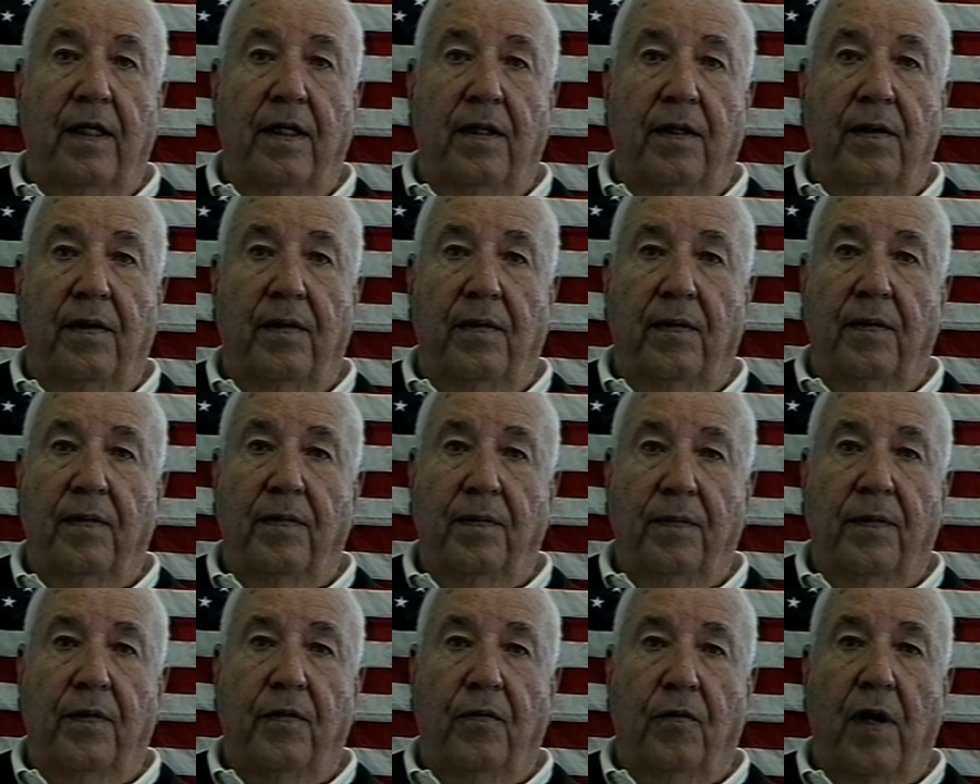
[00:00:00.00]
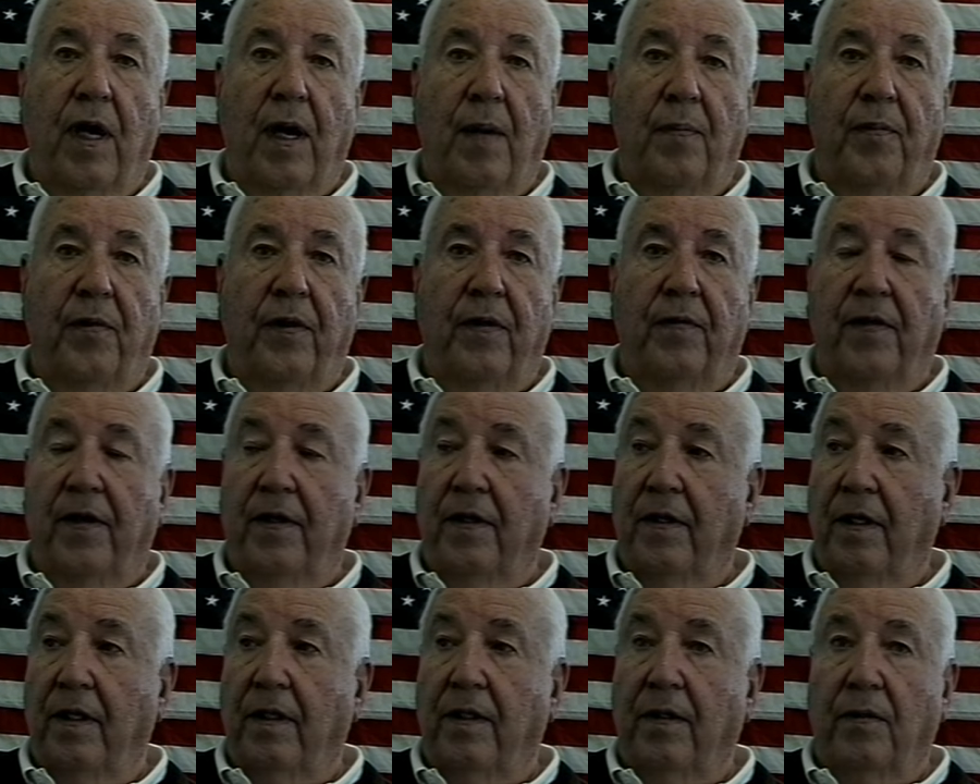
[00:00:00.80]
They were cooperative.
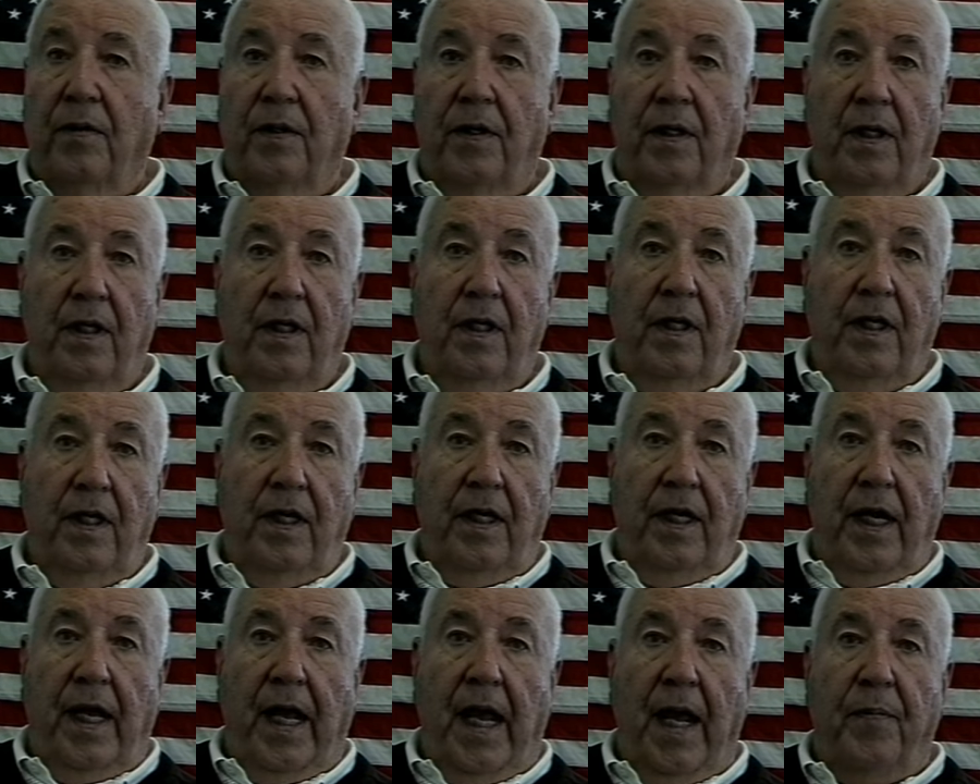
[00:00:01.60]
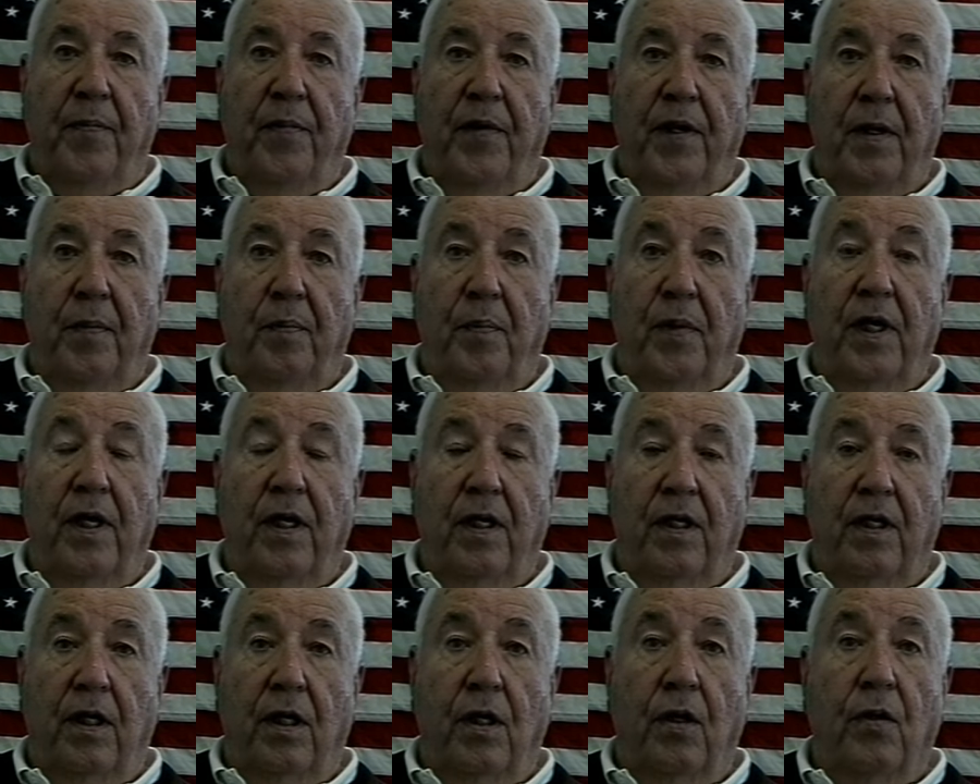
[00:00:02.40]
I think they were happy to be
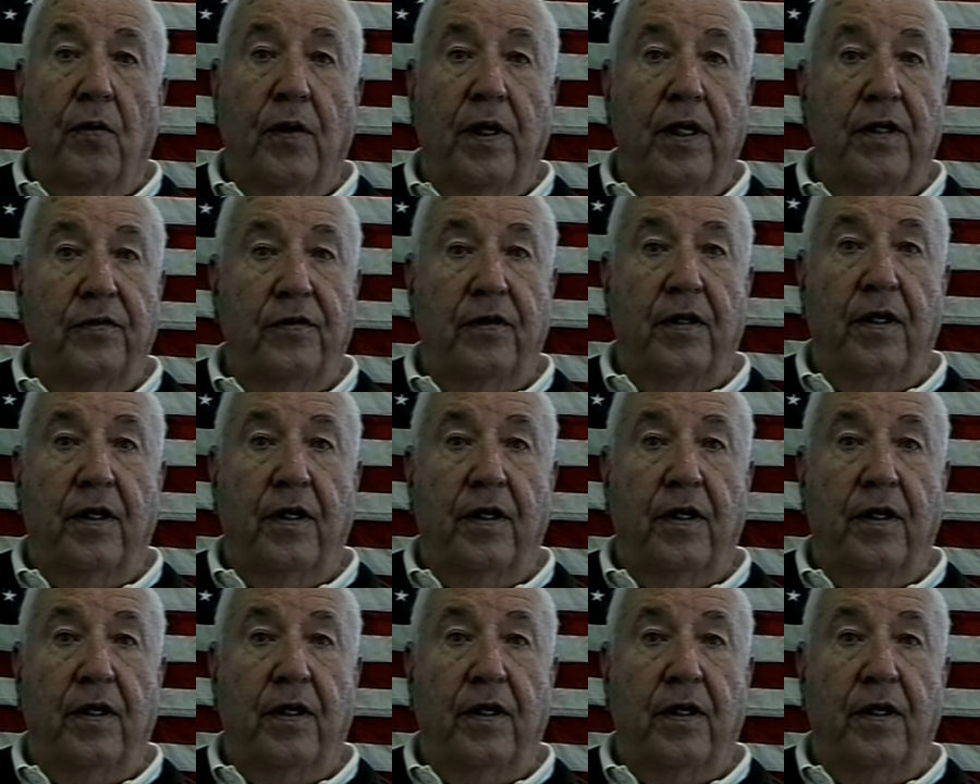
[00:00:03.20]
in the U.S.